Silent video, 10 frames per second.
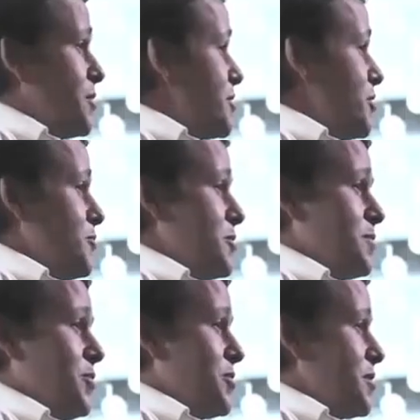consumer
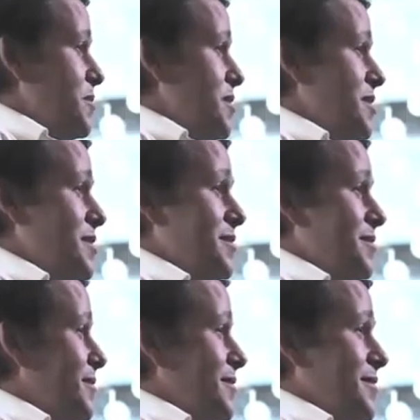response has been
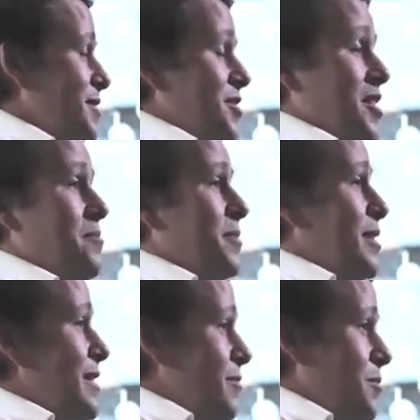just
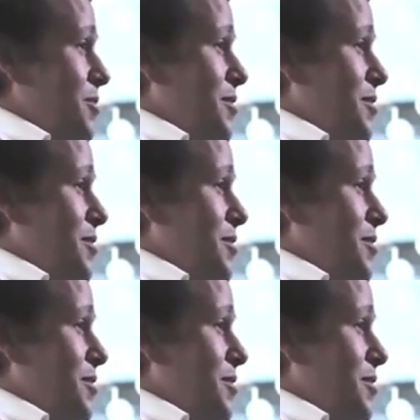unbelievable.